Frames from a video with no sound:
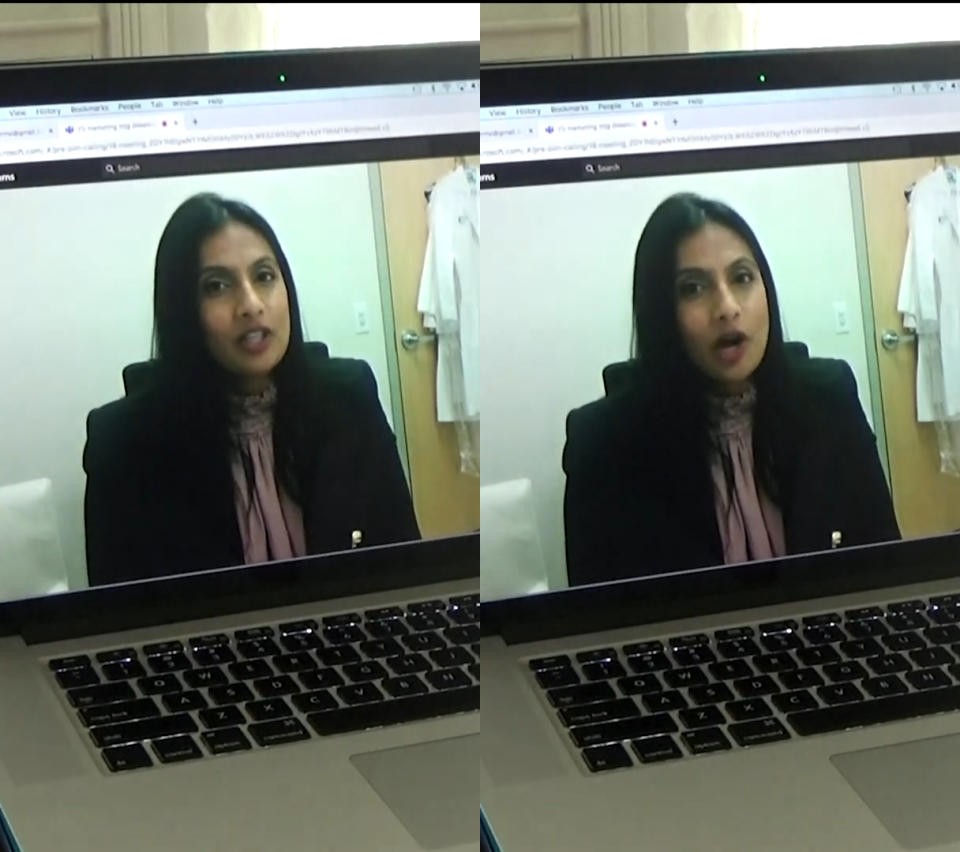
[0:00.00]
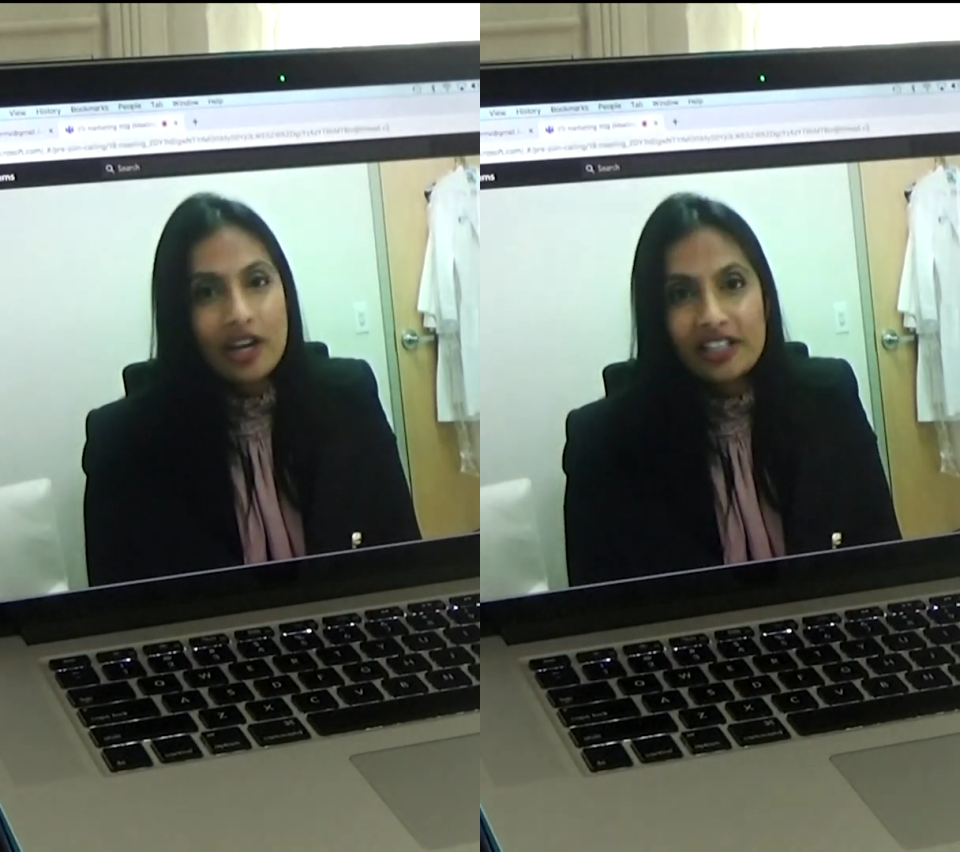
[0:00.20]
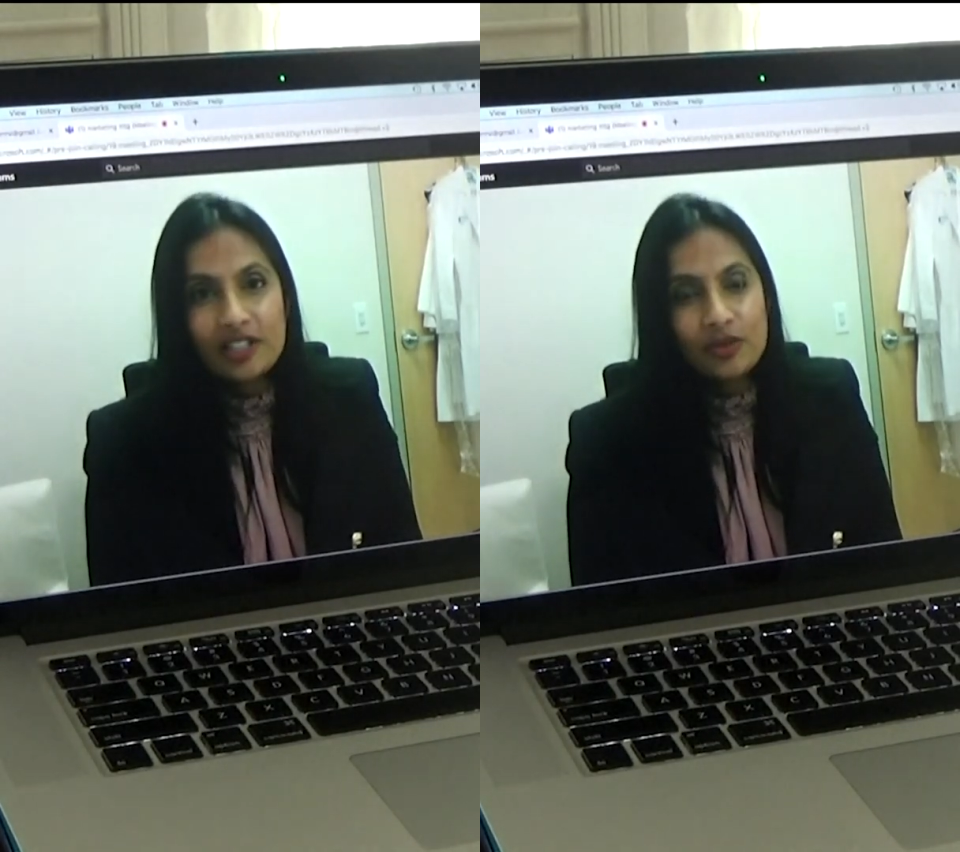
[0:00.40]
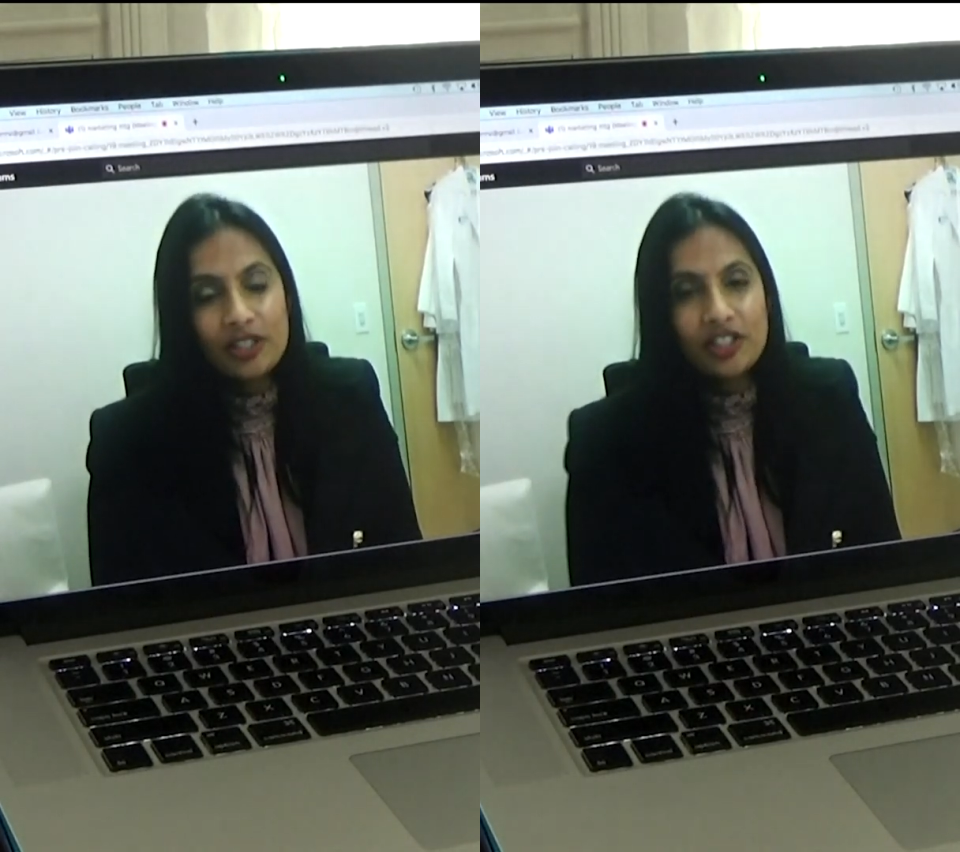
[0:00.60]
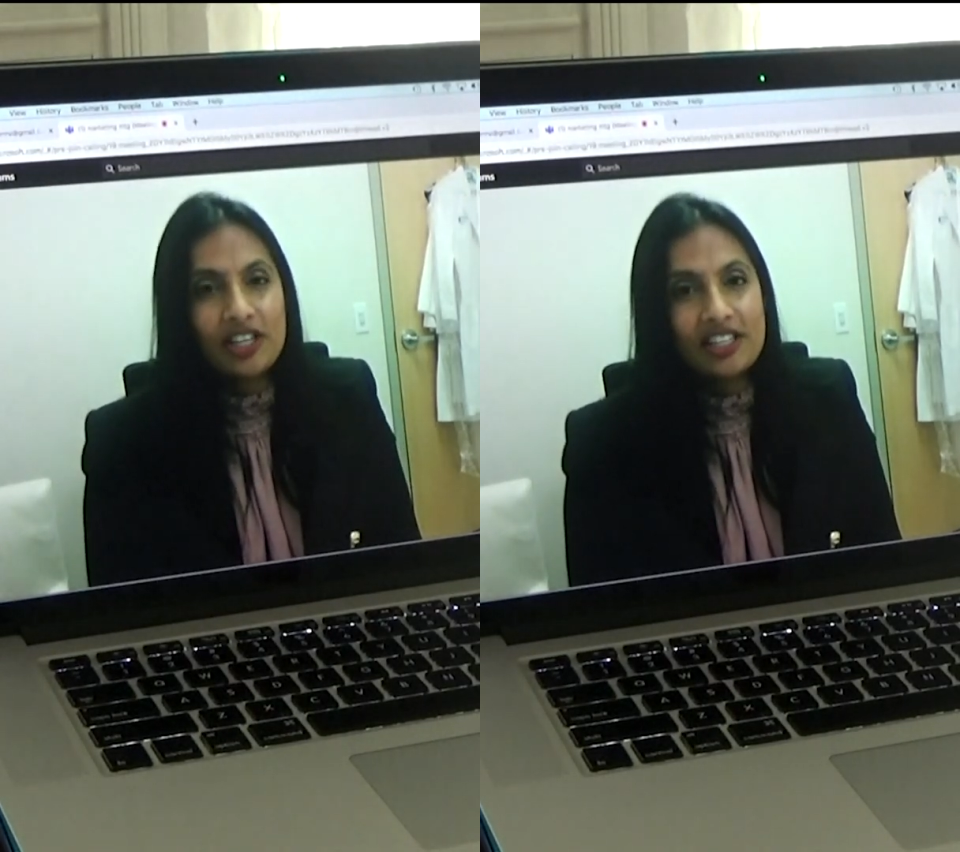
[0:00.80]
talking to
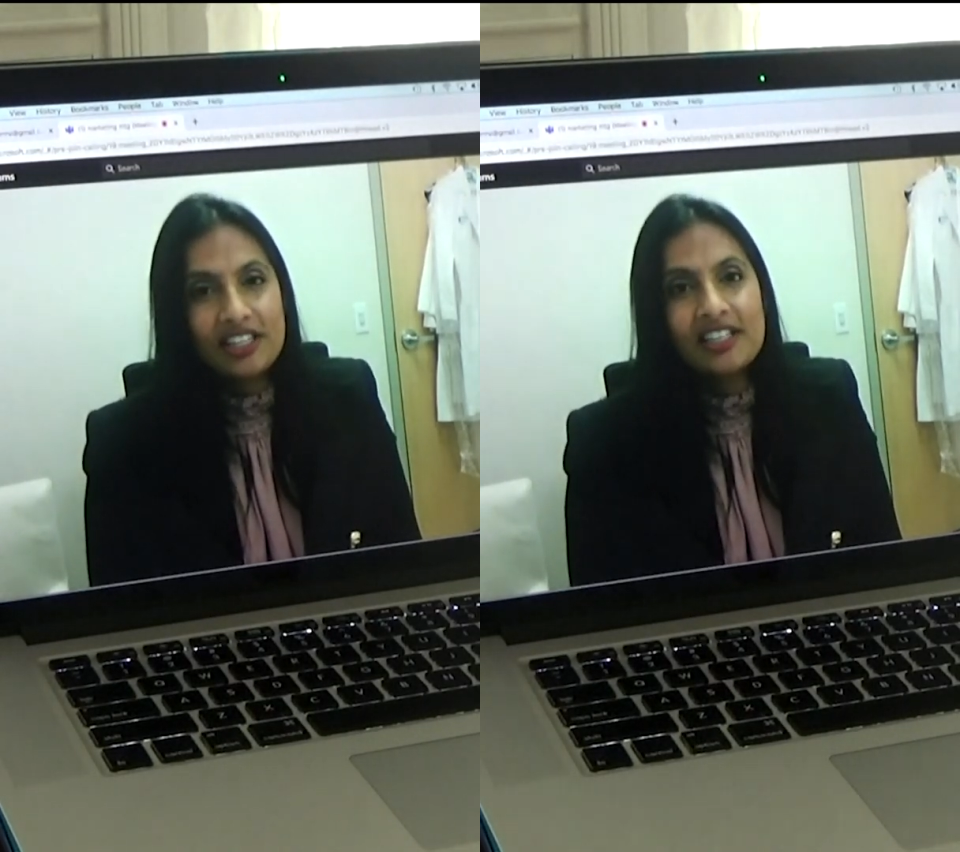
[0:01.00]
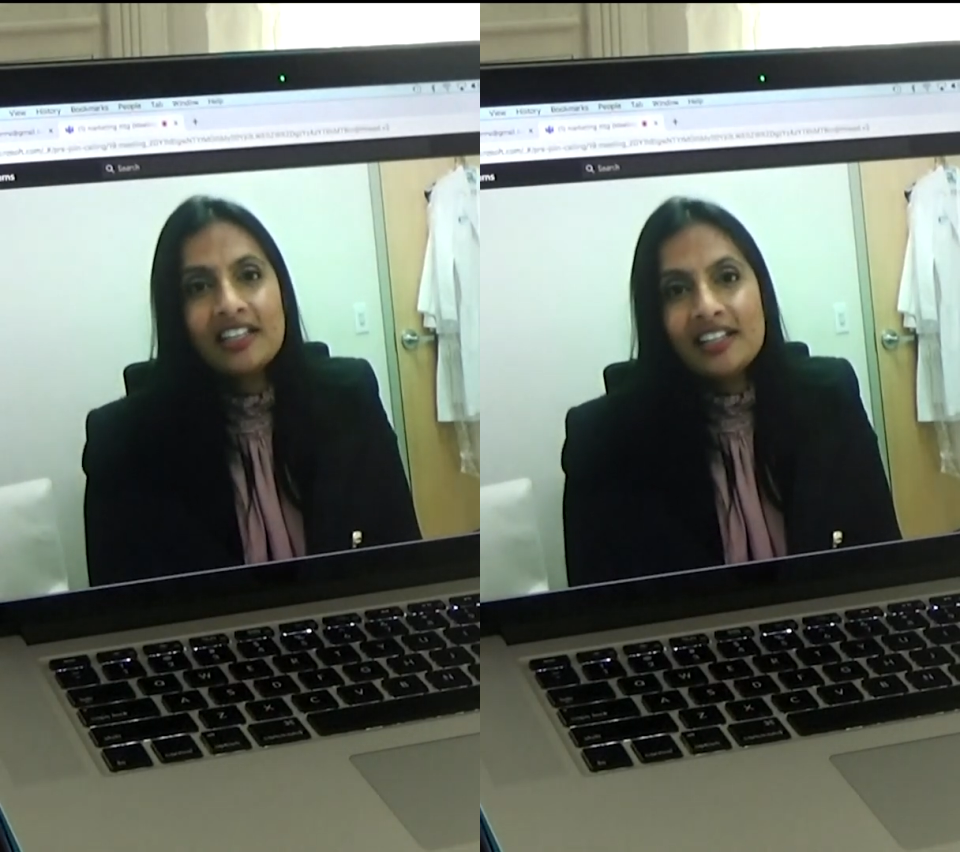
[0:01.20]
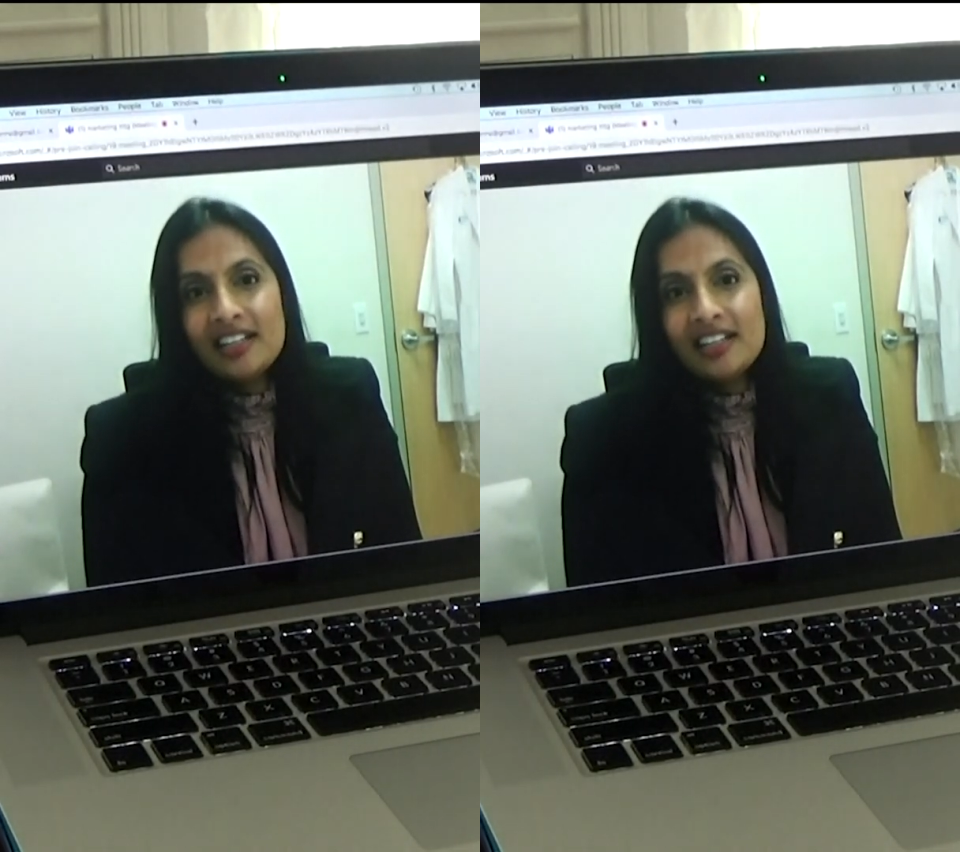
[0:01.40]
each other.